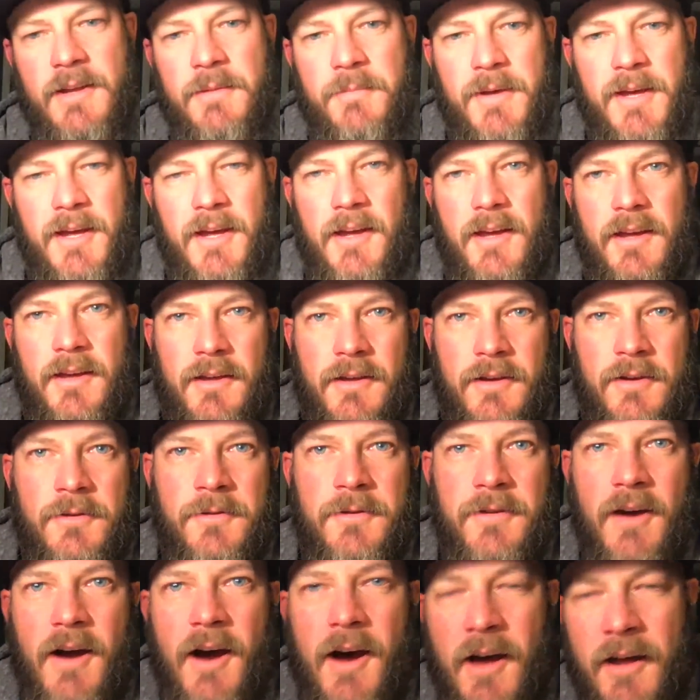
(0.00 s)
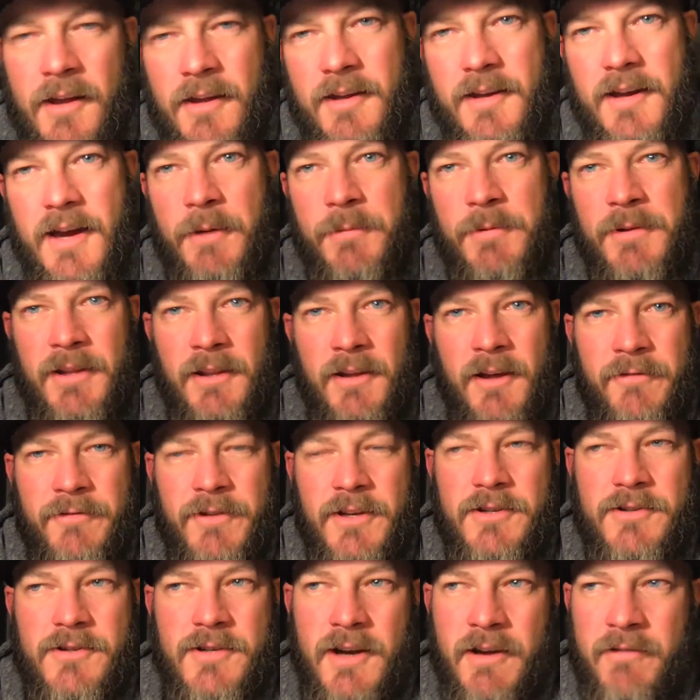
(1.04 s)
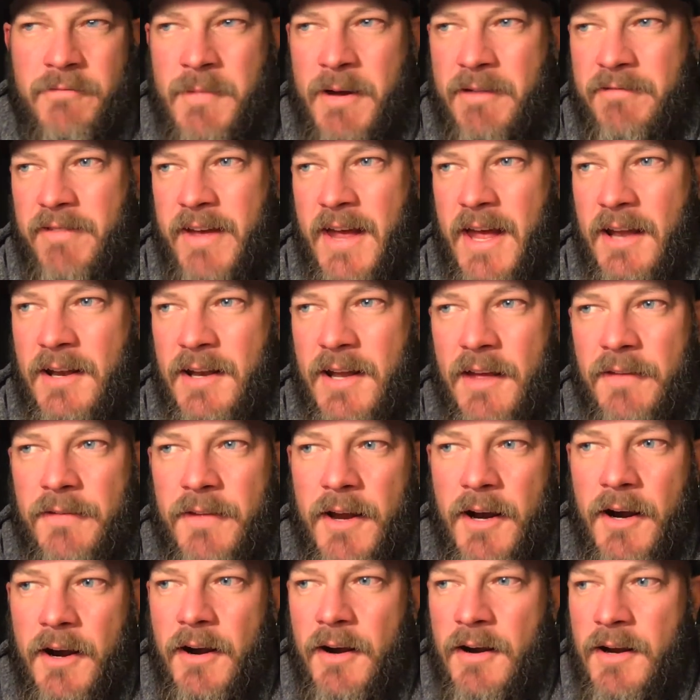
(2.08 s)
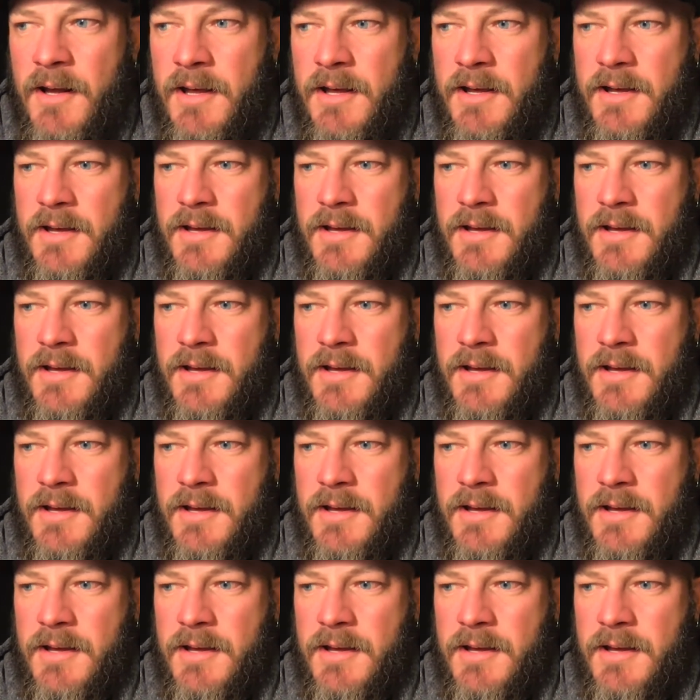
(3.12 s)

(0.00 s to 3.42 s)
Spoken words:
be Utah. I would love to drive my van down there,